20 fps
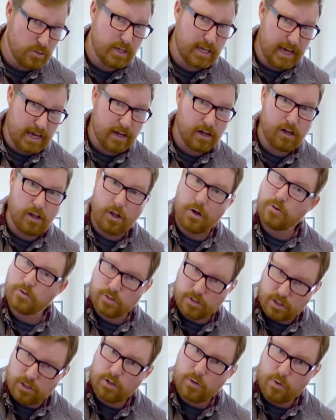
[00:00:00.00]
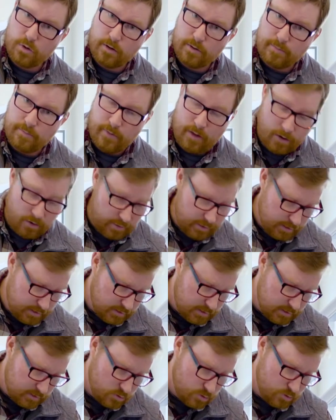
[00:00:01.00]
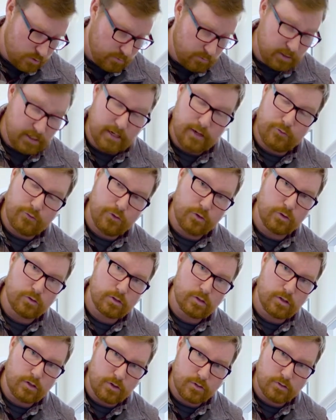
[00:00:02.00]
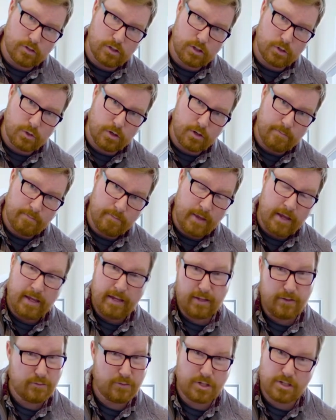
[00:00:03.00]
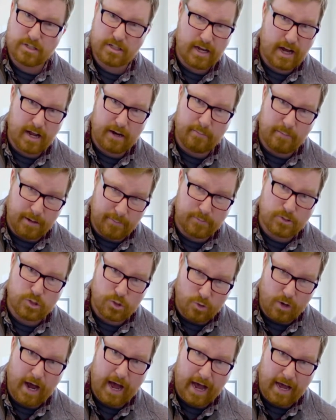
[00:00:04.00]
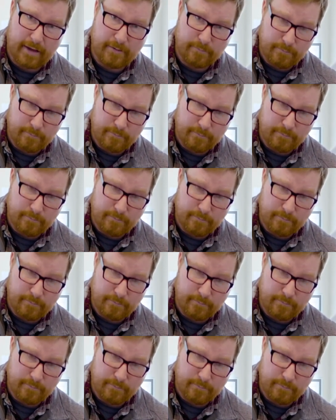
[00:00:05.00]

can't close the door, or that it's extremely difficult to close the door, you've just got them up too high.